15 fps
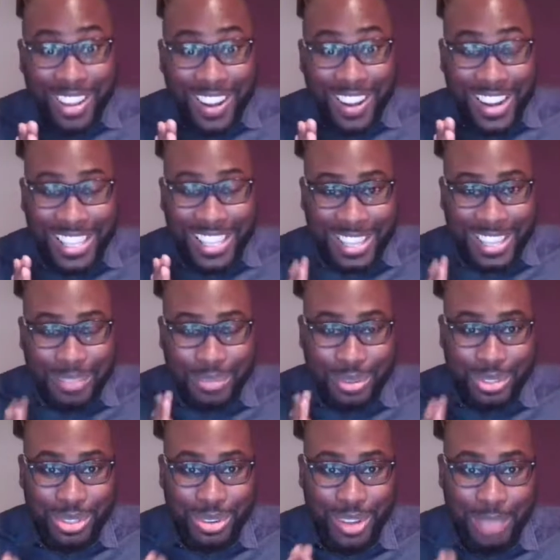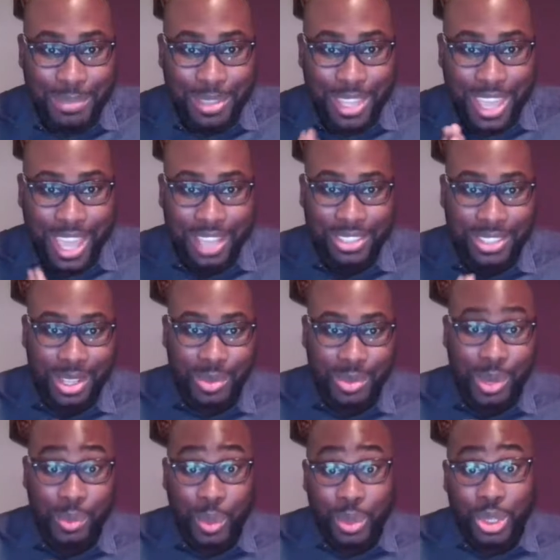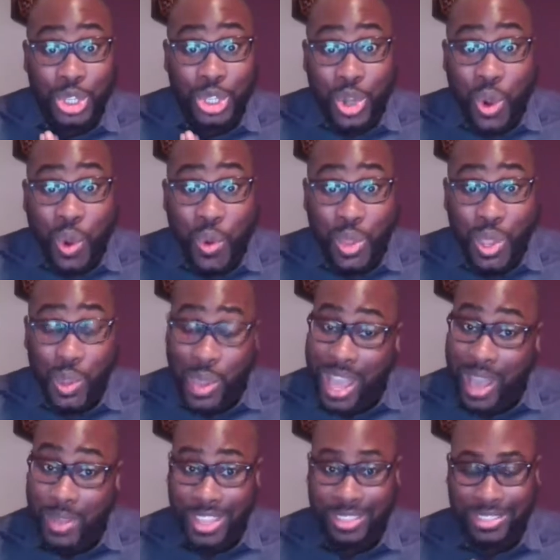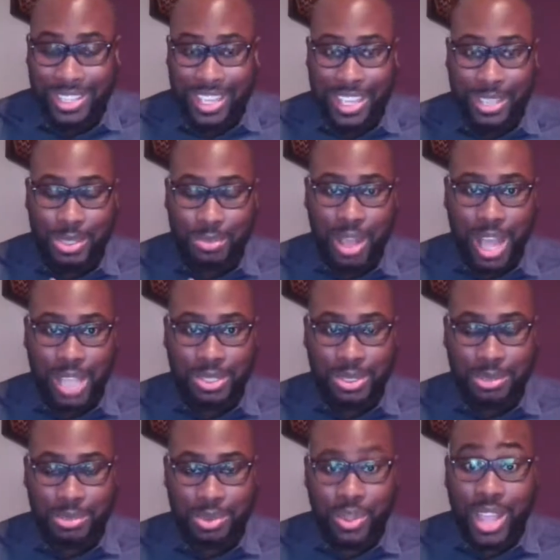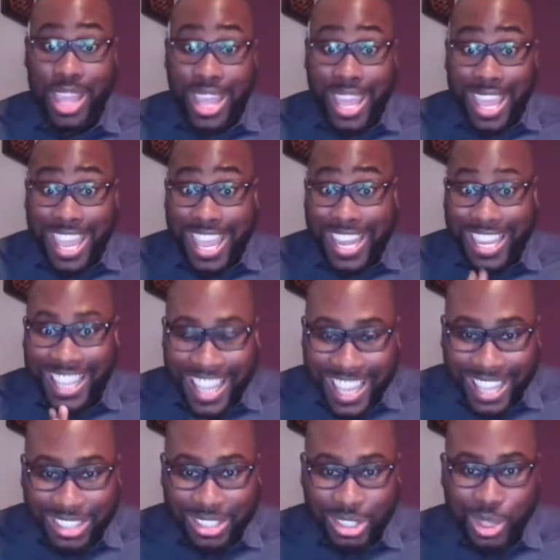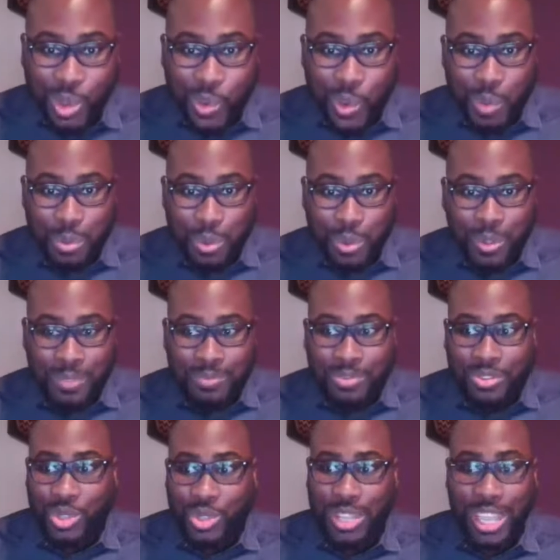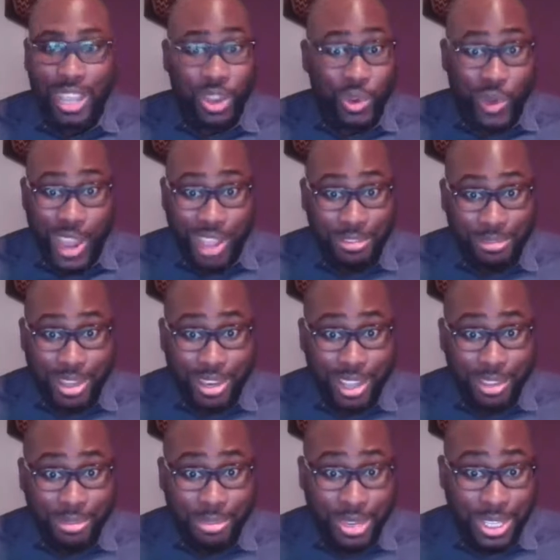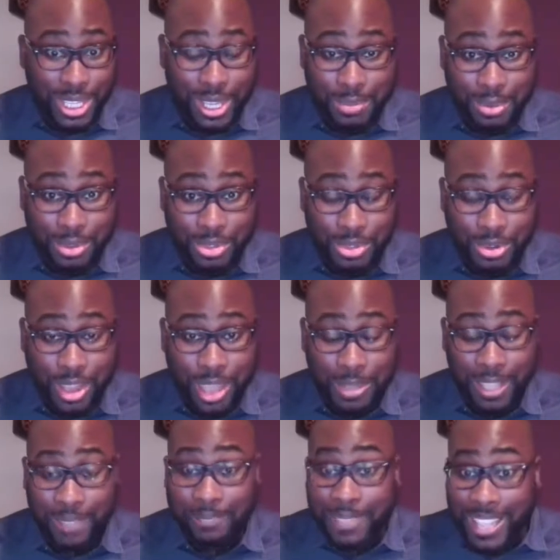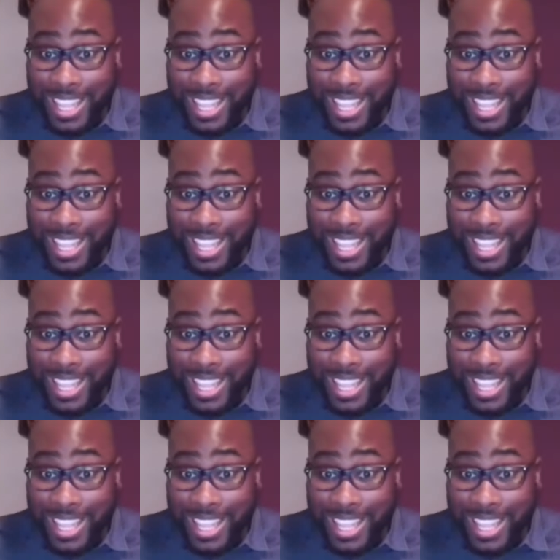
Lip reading: Our Deprescribing Accelerator will show you how this is possible. It is doable to get grant funding for deprescribing.